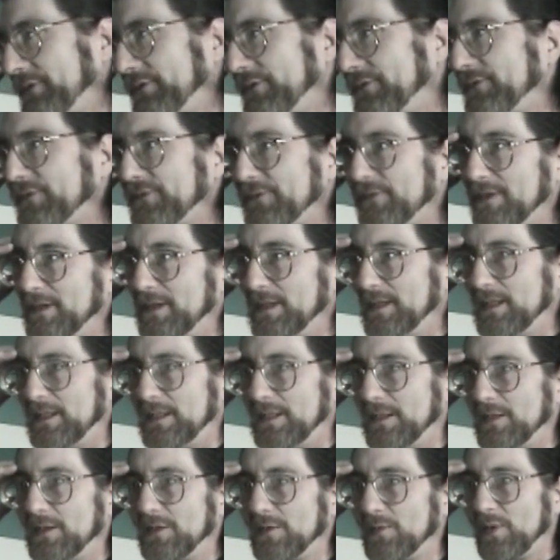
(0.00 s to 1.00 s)

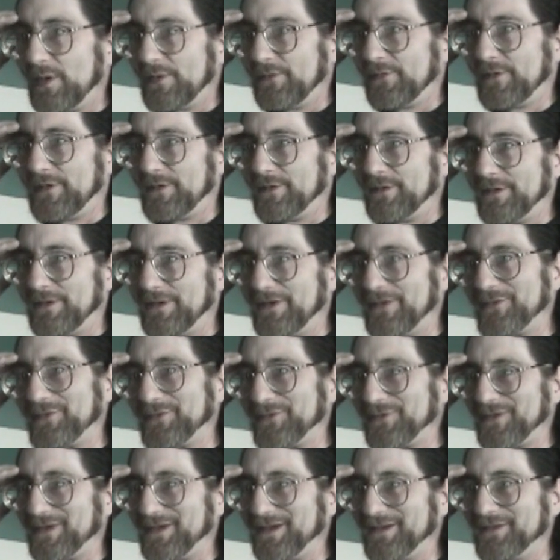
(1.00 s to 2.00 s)
see what's on the other
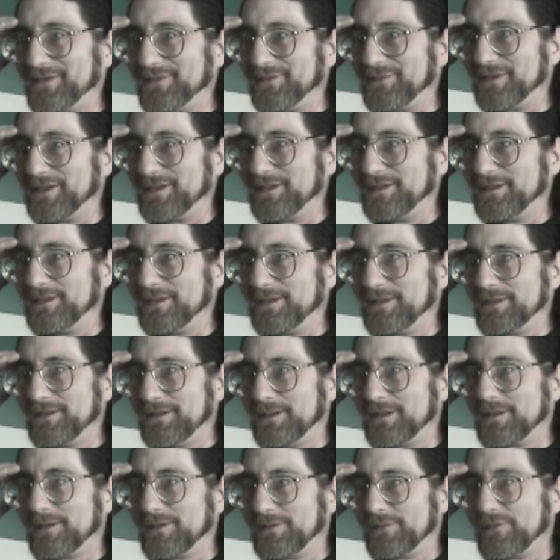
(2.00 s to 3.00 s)
side of it.
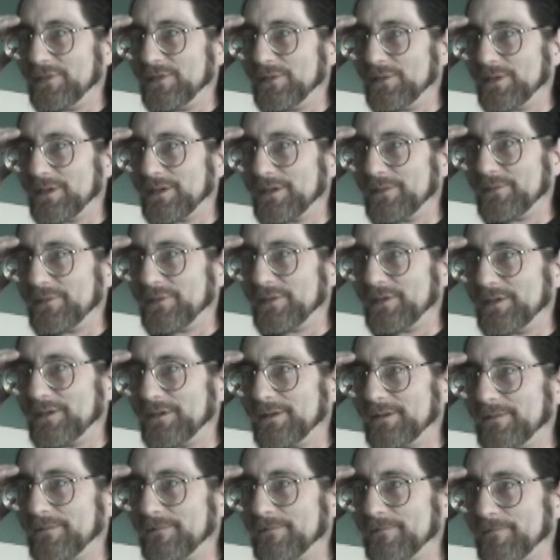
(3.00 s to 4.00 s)
You see what I'm
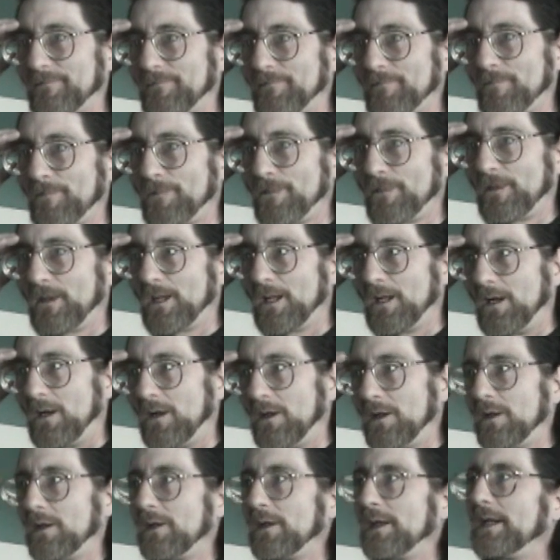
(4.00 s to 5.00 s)
saying?
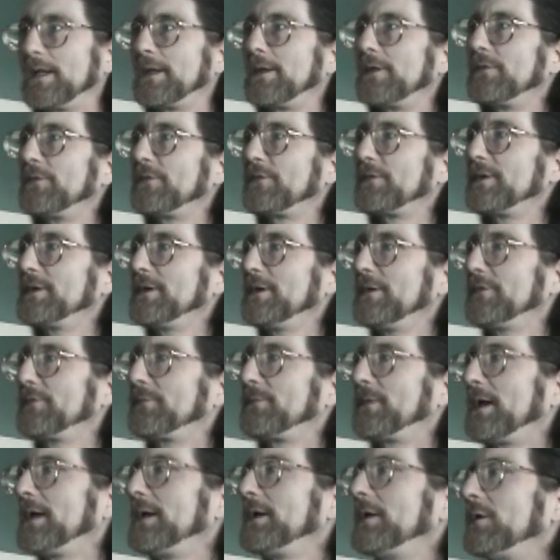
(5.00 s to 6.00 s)
All I can see is
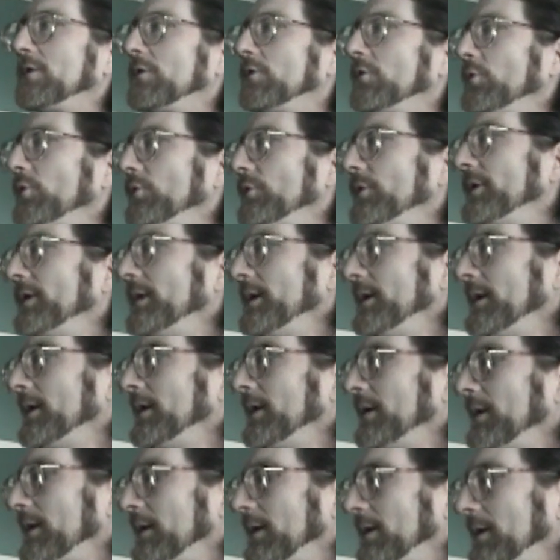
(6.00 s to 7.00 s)
my own
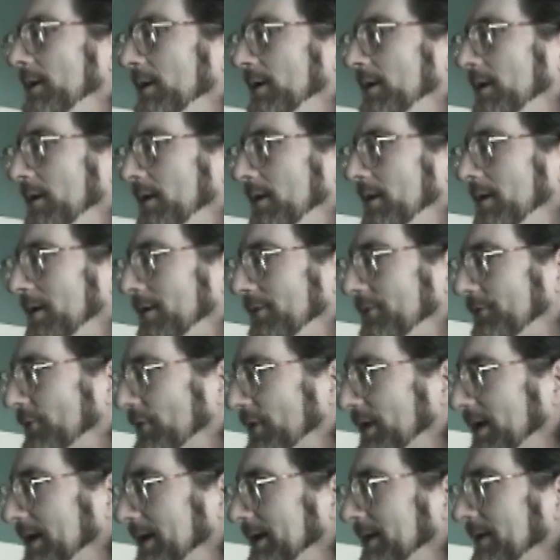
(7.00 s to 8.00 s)

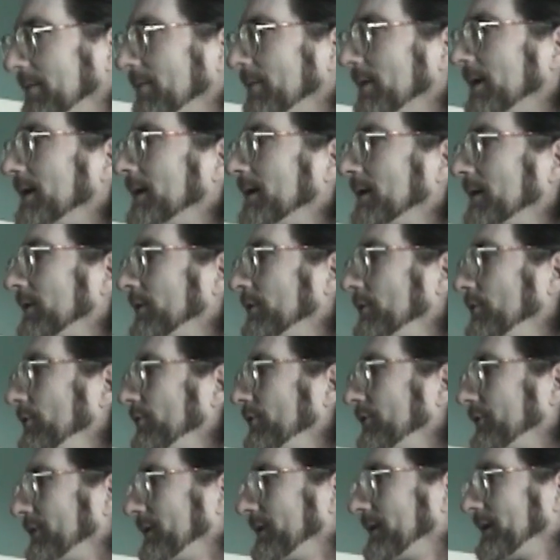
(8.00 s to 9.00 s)
dream and
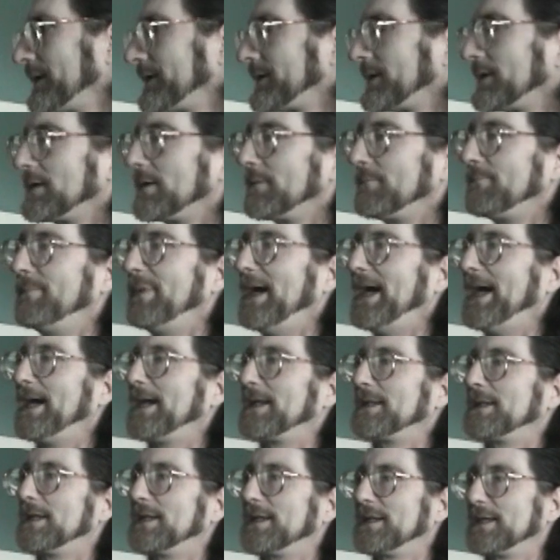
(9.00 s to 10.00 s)
illusion that there are
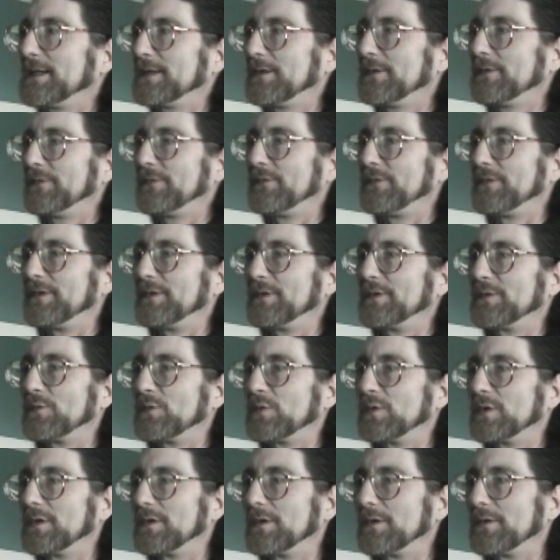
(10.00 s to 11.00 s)
bad things in the
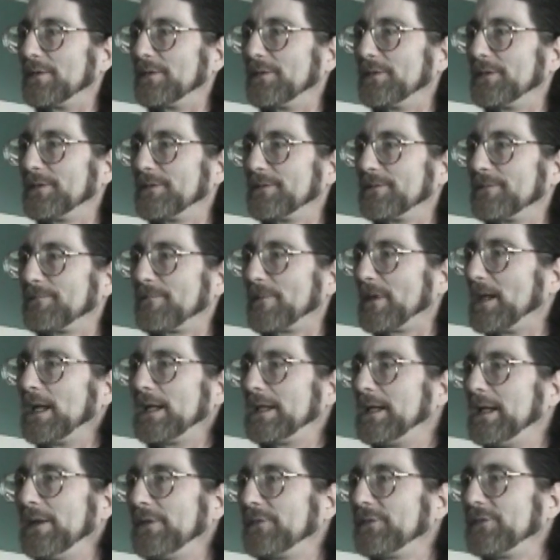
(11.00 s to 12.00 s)
world. I
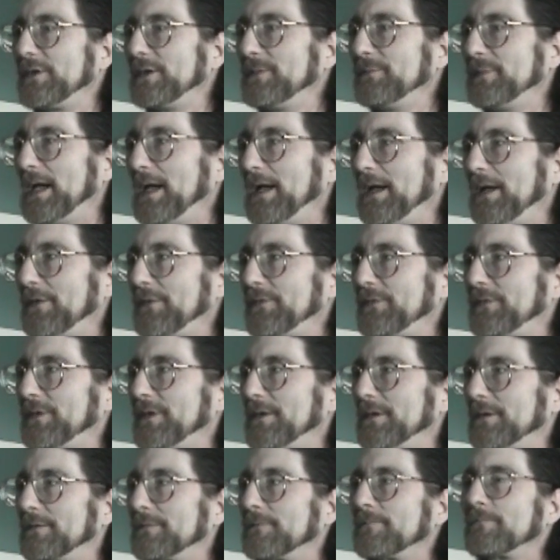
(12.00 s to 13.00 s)
can't see past
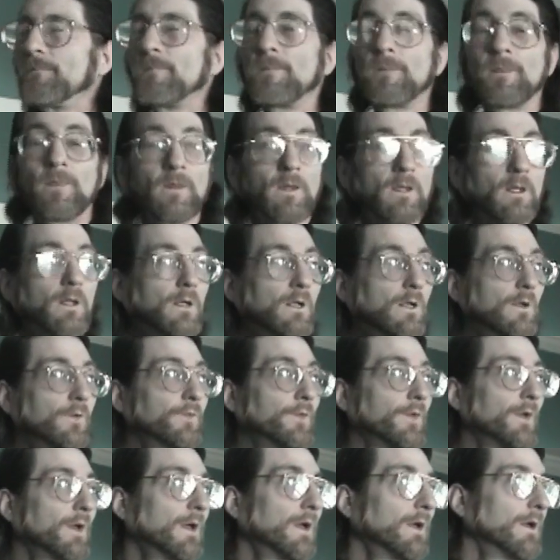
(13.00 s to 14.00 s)
it.
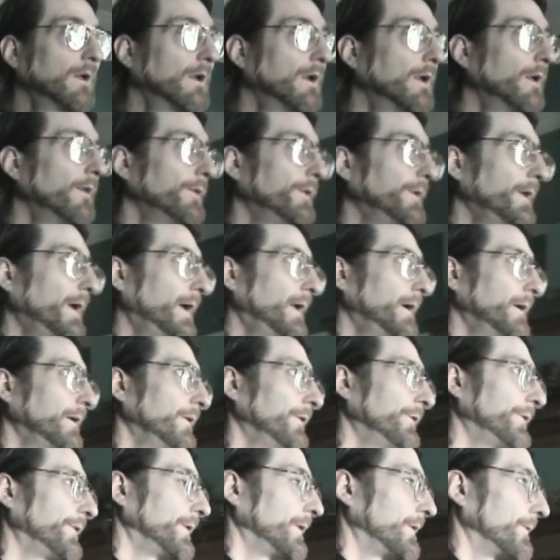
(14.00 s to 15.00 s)
So that
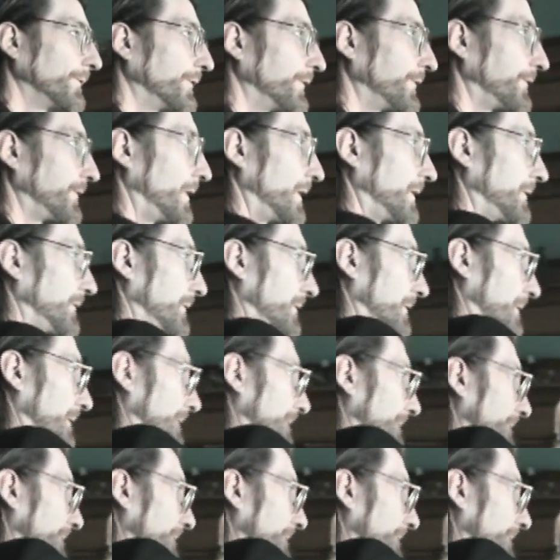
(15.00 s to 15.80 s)
is an obstruction.